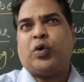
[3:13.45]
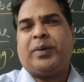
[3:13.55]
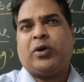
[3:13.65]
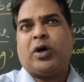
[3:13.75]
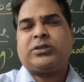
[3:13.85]

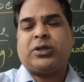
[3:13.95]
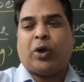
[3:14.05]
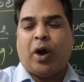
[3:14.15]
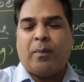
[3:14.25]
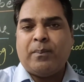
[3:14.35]
because
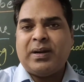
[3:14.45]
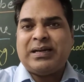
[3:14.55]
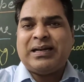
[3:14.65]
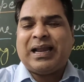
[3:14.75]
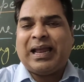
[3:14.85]

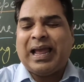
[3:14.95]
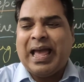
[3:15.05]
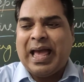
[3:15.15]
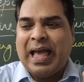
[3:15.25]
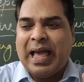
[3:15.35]
government
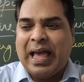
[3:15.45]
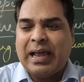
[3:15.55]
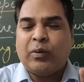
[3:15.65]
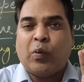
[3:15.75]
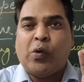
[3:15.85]

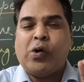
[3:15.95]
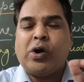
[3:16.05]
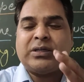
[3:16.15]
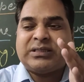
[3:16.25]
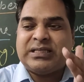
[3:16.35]
can
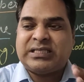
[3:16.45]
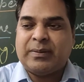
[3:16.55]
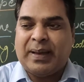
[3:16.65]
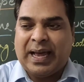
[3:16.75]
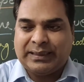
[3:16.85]
work
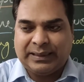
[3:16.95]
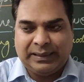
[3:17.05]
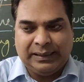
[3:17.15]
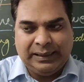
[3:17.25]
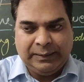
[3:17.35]

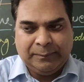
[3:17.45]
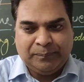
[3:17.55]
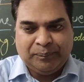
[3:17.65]
systematically